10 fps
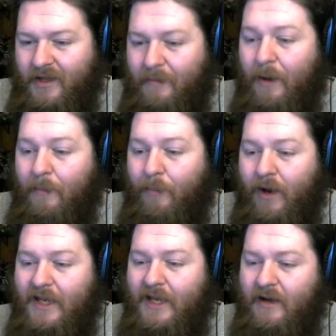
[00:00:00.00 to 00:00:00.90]
But
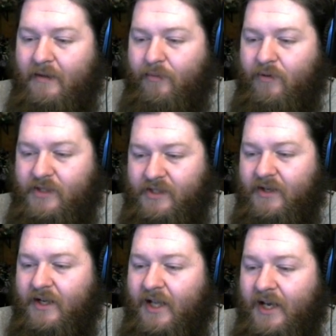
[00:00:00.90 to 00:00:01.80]
breaking pressure
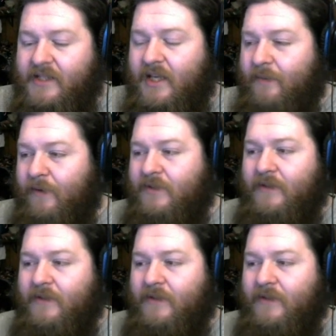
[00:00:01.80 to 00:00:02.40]
in a class the opponent's